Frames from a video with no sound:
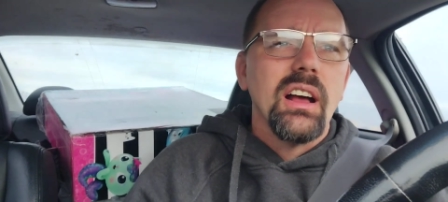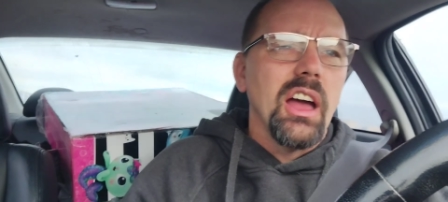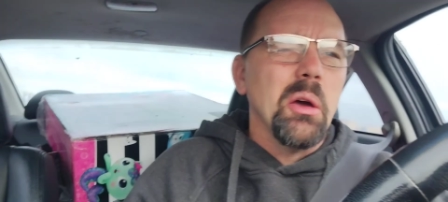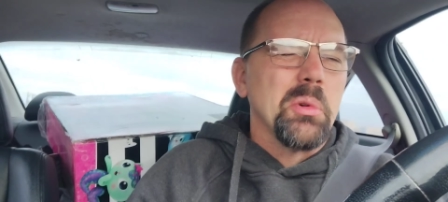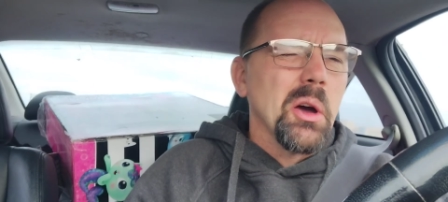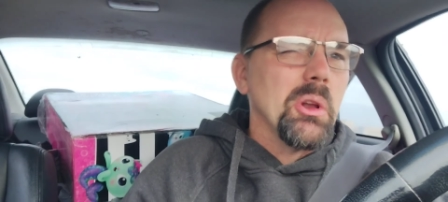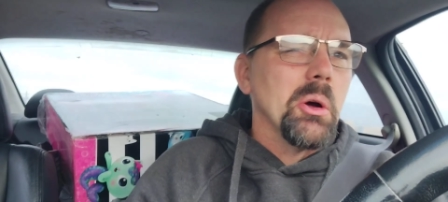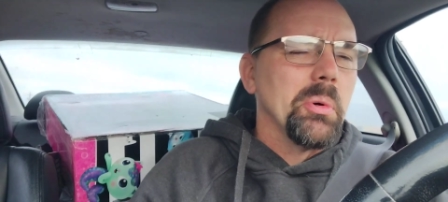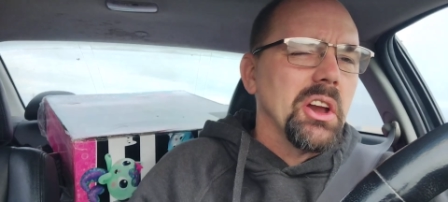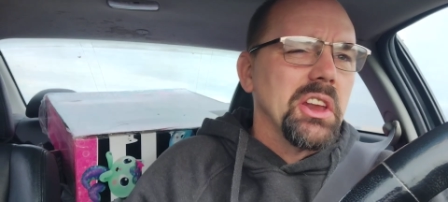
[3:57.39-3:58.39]
I am coming
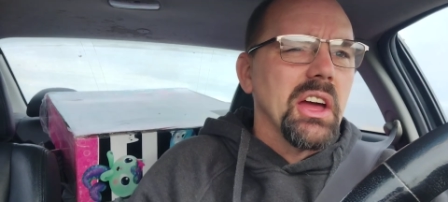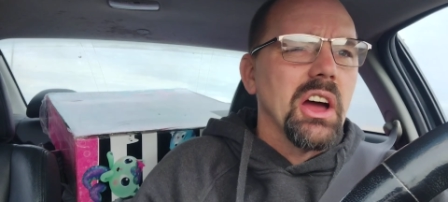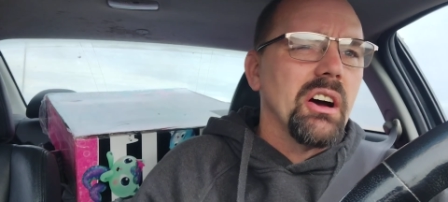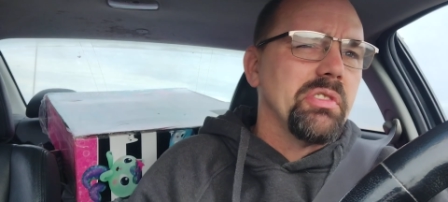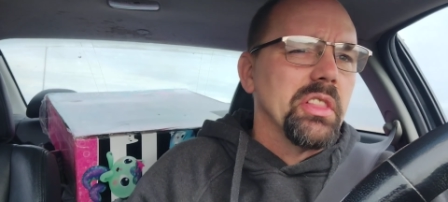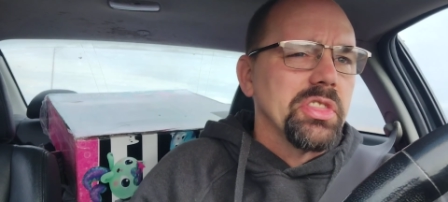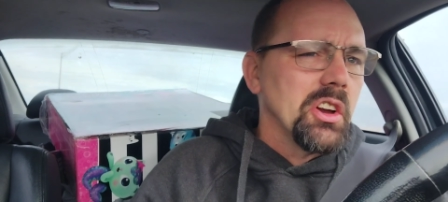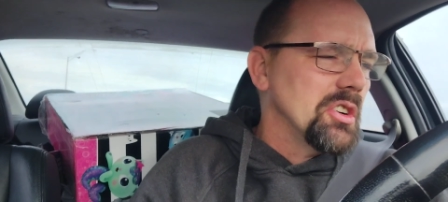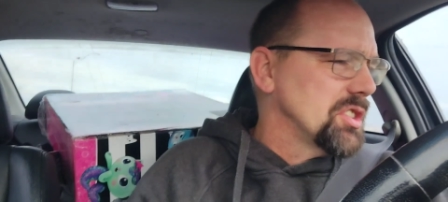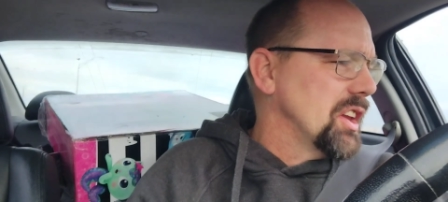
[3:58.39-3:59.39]
up on a day off on
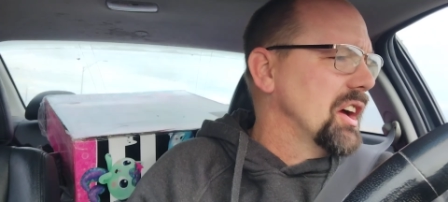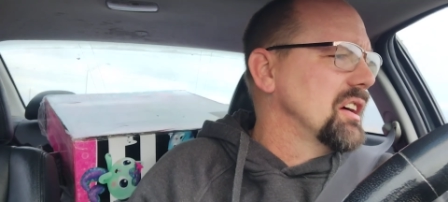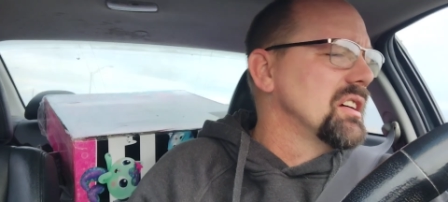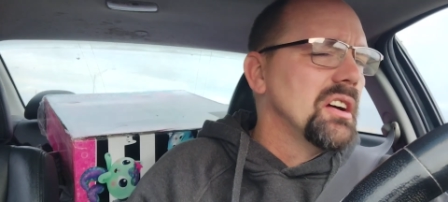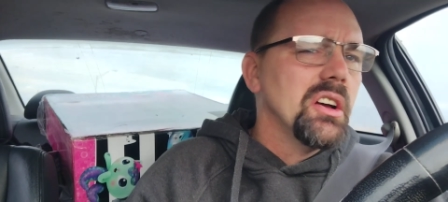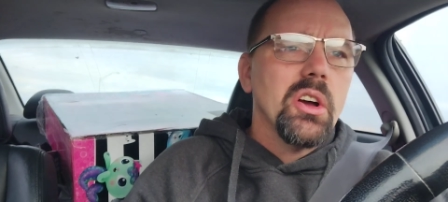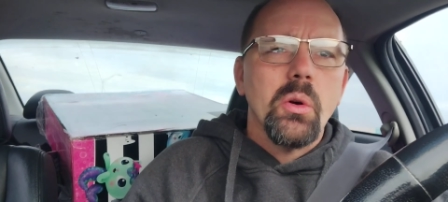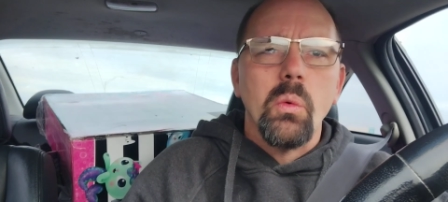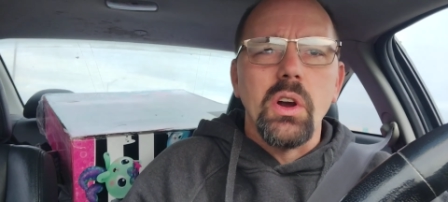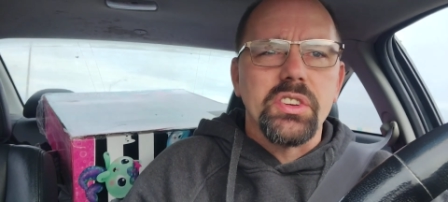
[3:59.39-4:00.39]
Thursday.
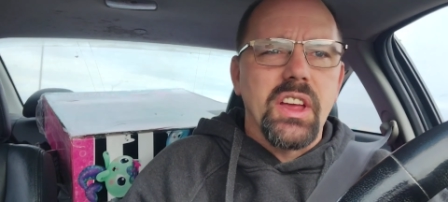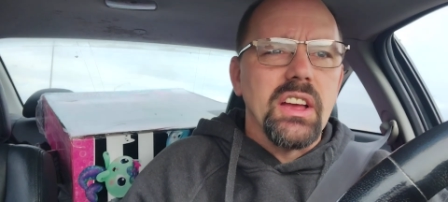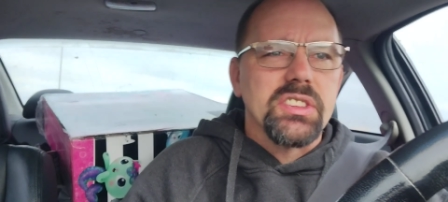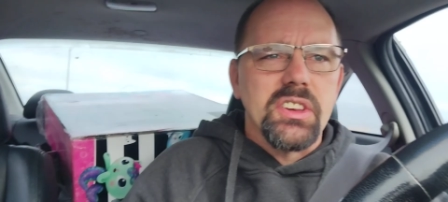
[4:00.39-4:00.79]
Worst case